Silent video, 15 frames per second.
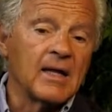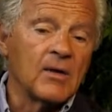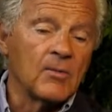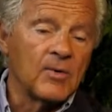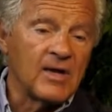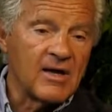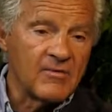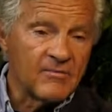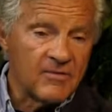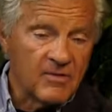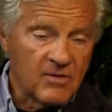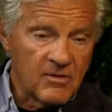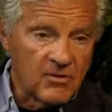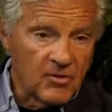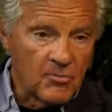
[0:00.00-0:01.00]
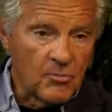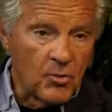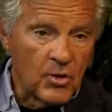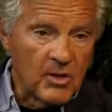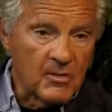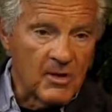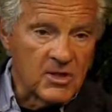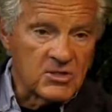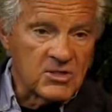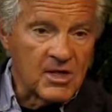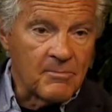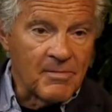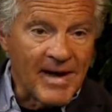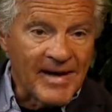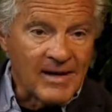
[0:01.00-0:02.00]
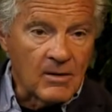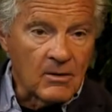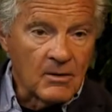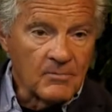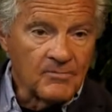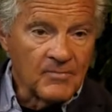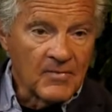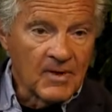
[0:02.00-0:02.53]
we have a third born, our son Michael,